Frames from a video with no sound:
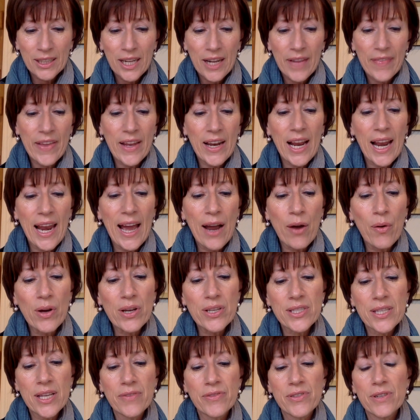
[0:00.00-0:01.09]
and then allow
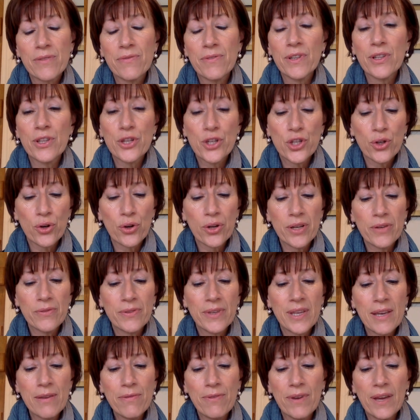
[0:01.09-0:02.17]
ourselves to feel the joy of
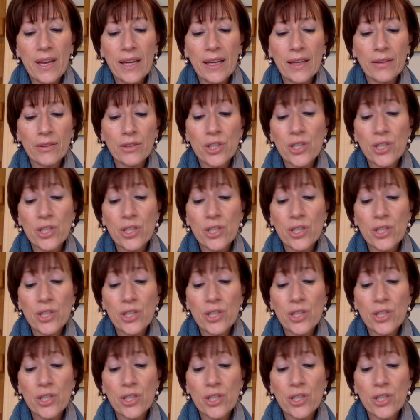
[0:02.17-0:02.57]
giving